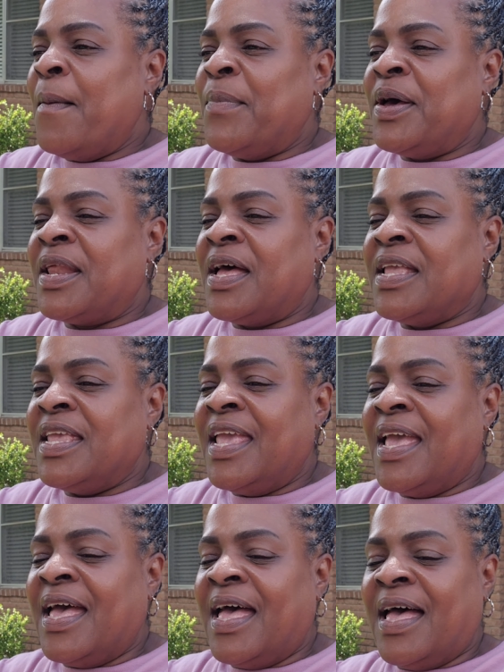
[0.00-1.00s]
But uh,
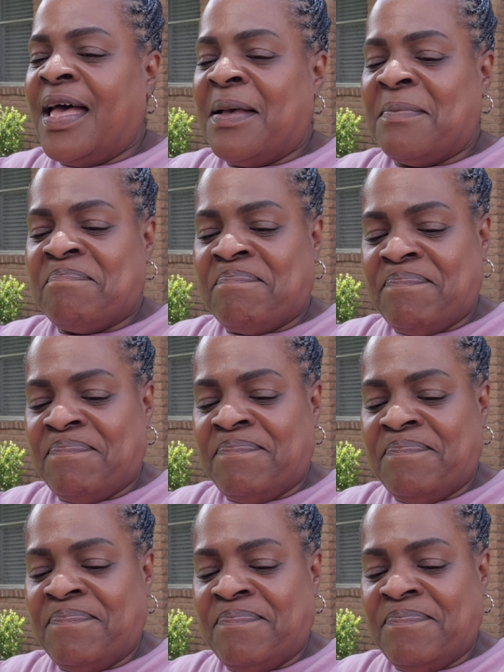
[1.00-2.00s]
yeah, um,
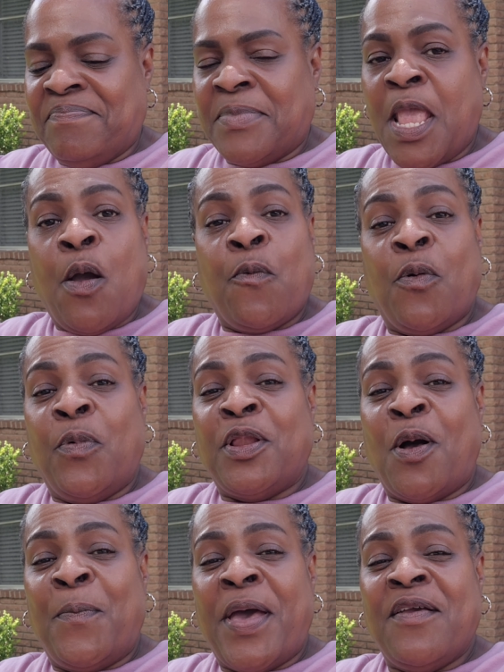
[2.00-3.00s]
well, we
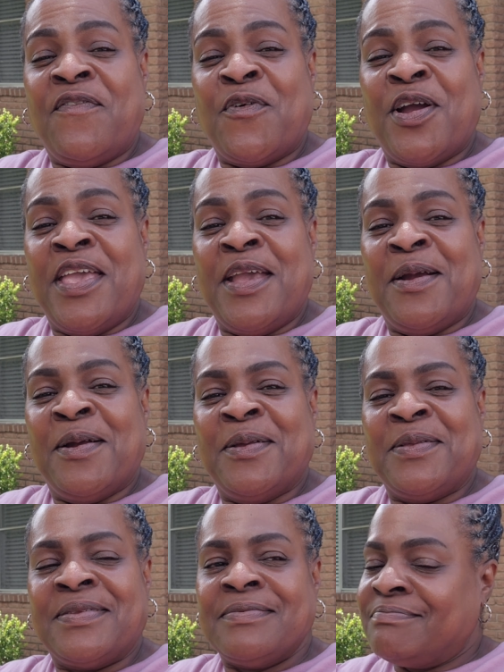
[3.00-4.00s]
don't pay for it here.
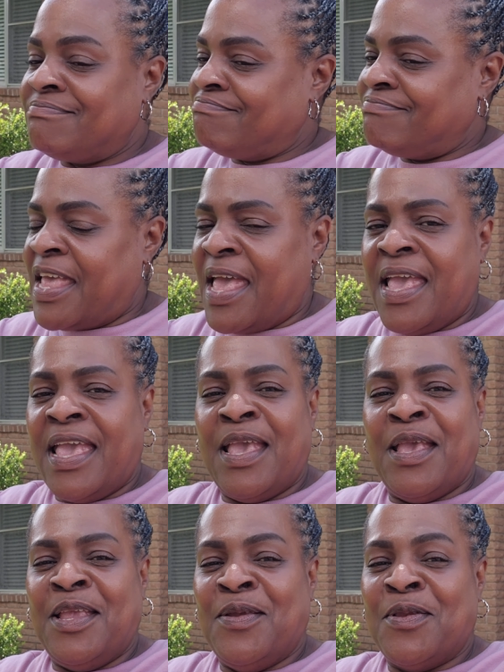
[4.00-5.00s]
Hey,
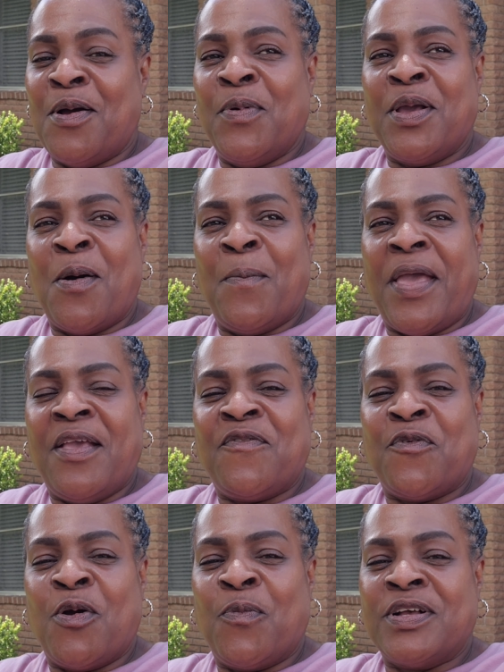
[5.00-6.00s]
you know we're gonna pay
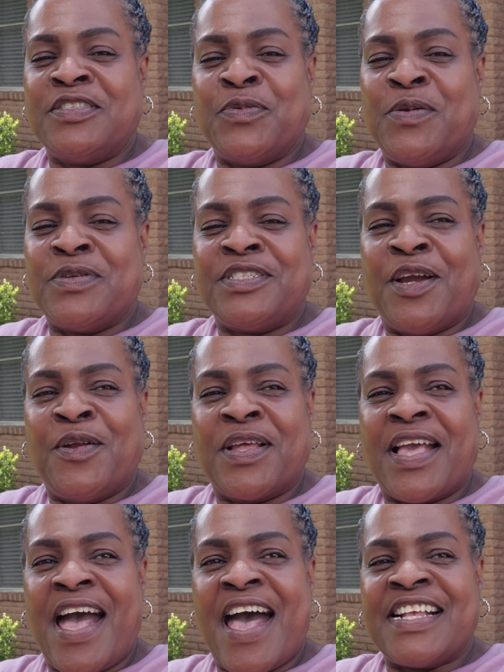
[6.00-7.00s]
for it once we return
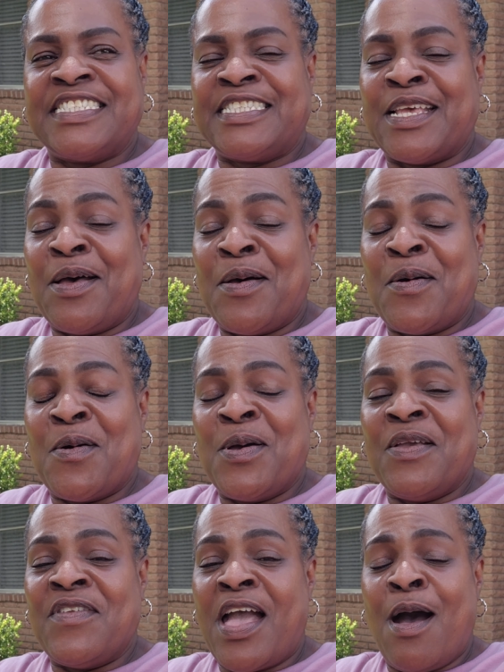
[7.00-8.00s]
to God. So
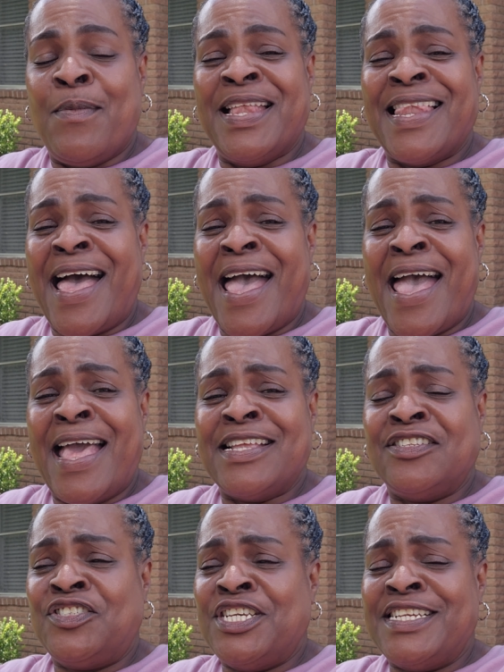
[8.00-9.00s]
if y'all be lying
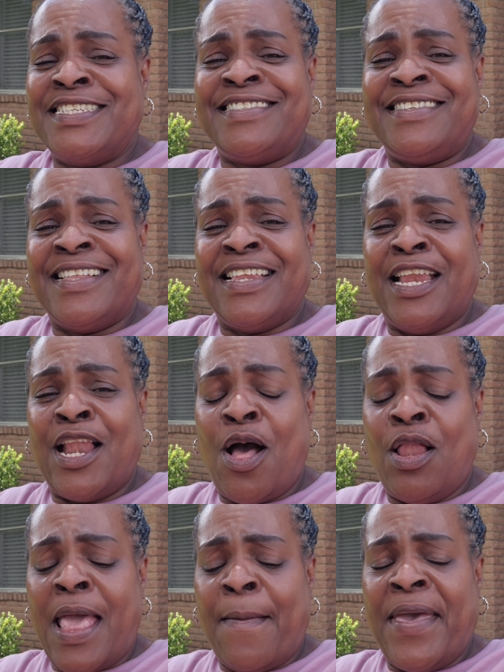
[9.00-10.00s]
and cheating and stealing and
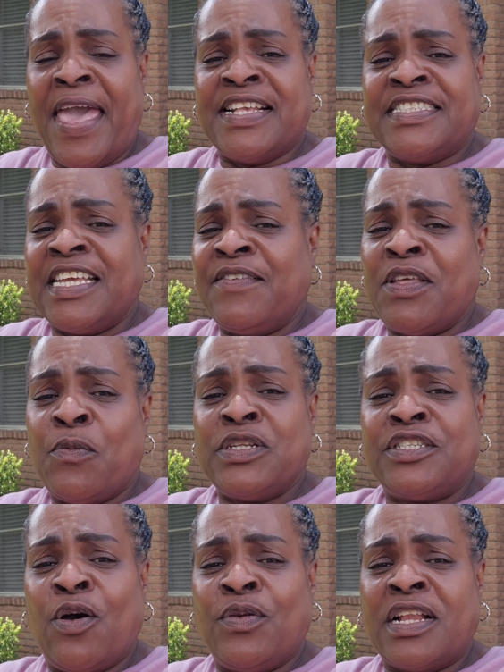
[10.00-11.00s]
all that bad stuff that
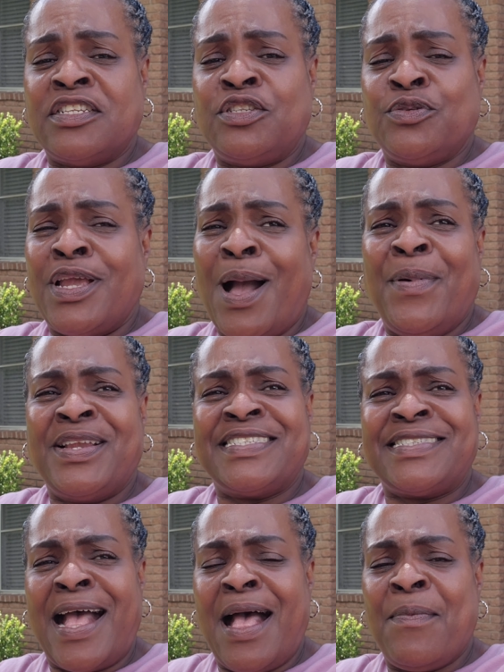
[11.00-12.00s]
we told not to do, y'all better
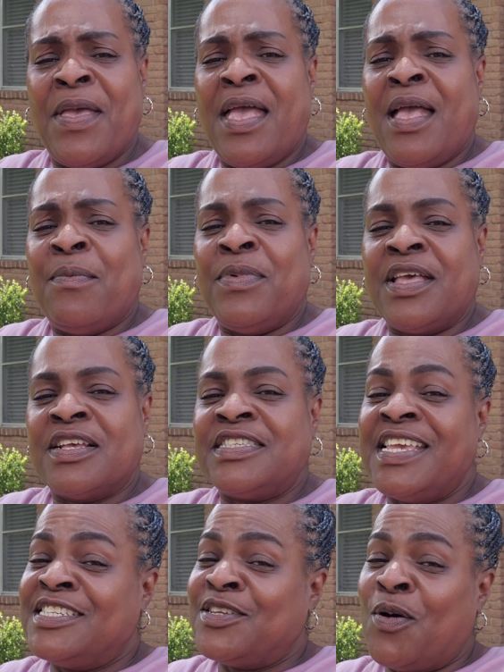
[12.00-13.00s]
stop
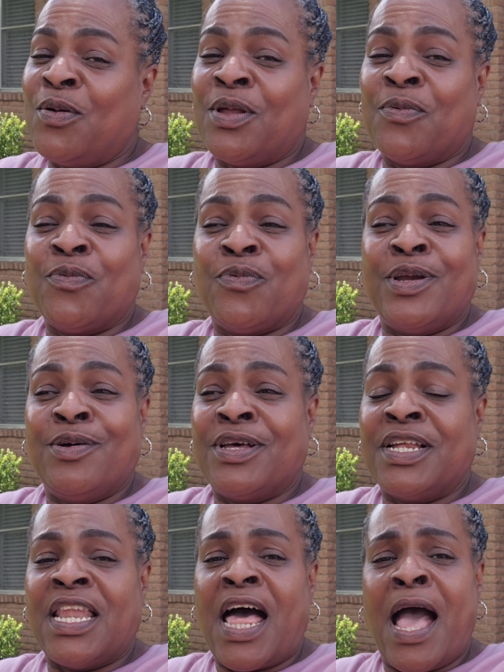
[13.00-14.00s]
because he told a real
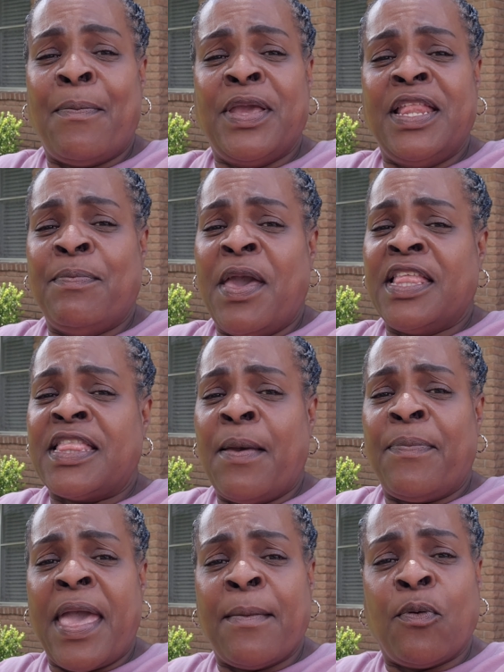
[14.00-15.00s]
good lie. I mean, he made
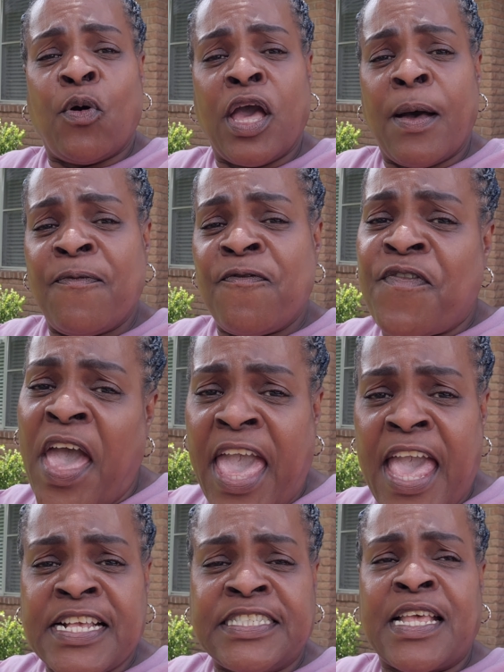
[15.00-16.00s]
that bad boy up
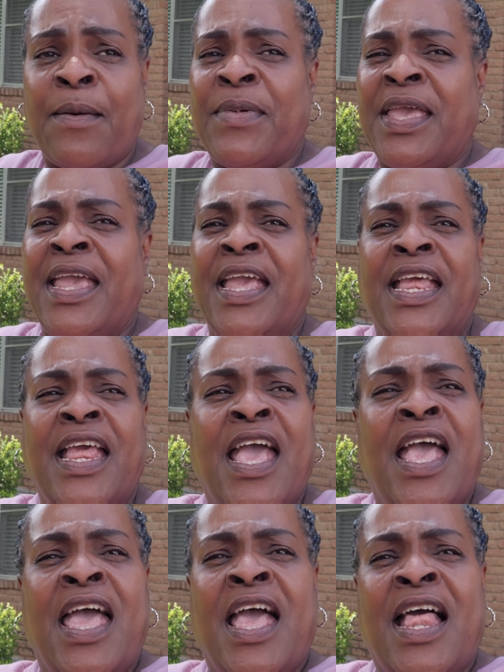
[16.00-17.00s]
fast. I mean,
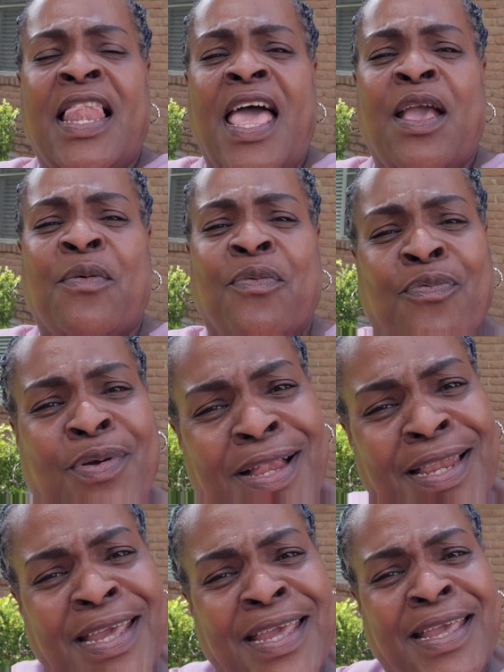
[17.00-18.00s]
like
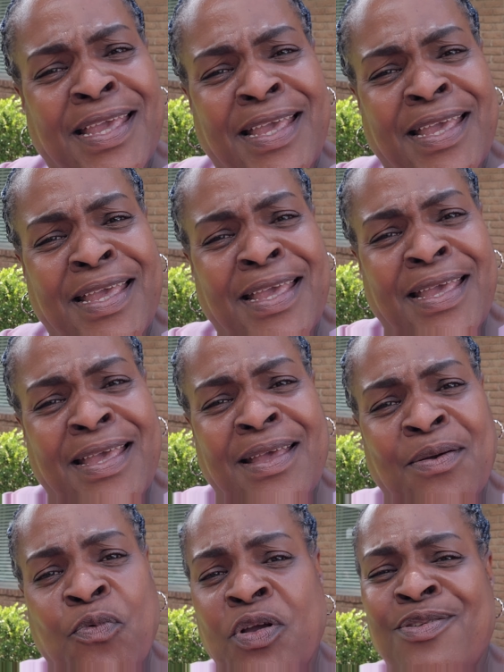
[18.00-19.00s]
really?
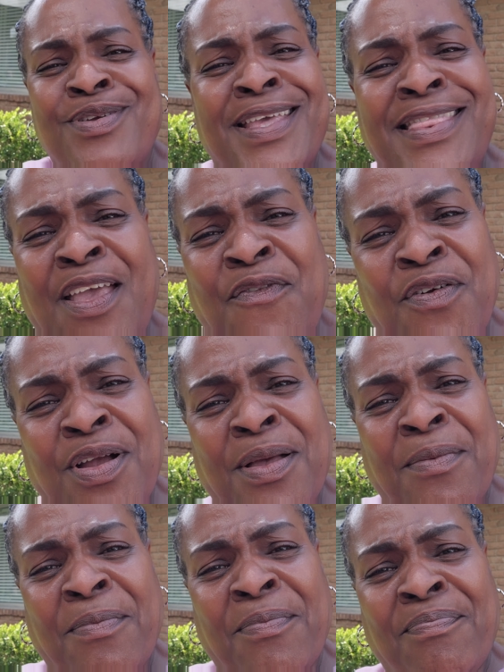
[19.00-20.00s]
Where you get that
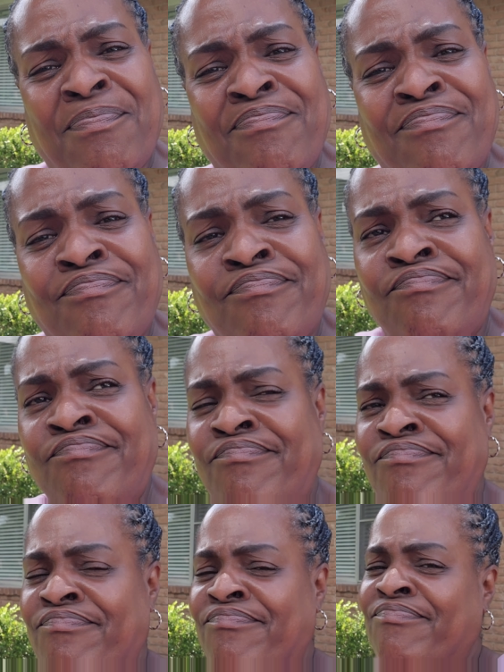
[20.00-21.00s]
from?
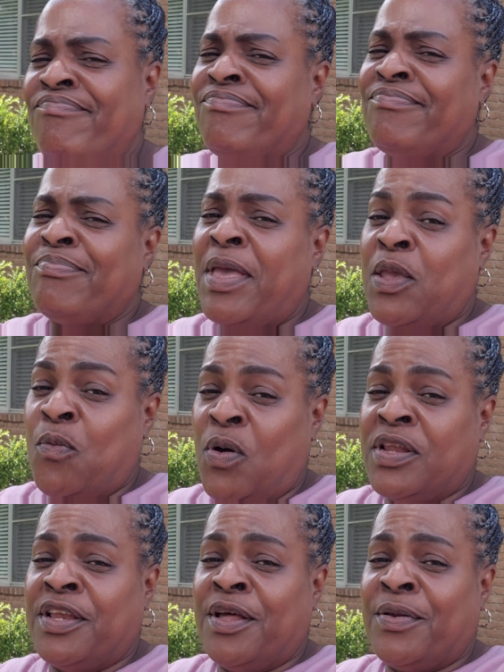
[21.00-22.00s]
hmm, make you
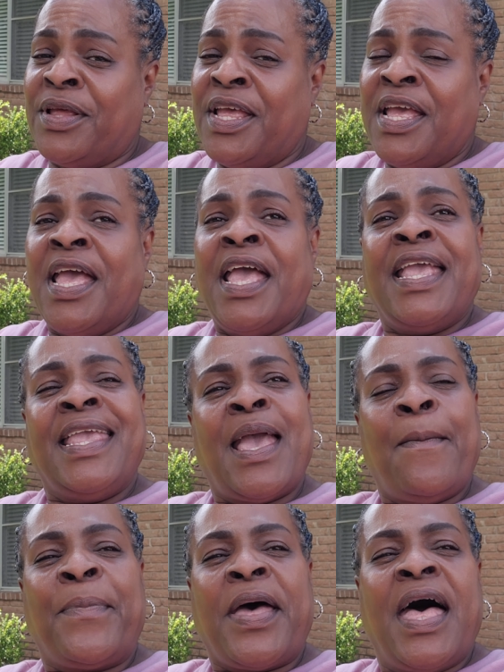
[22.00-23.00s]
wonder, don't it?
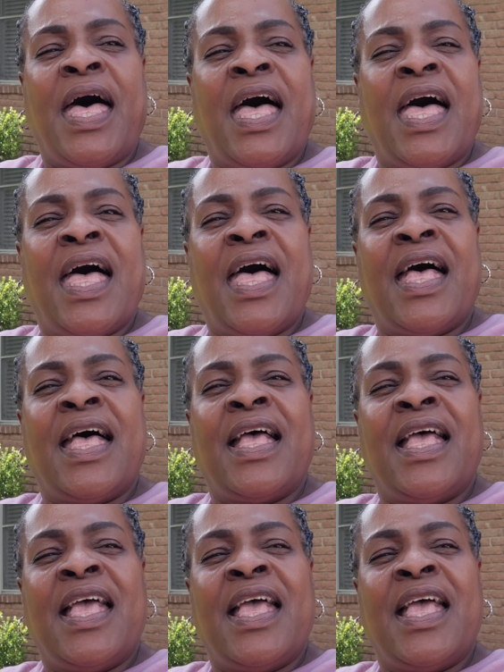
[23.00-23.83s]
Yep, uh huh.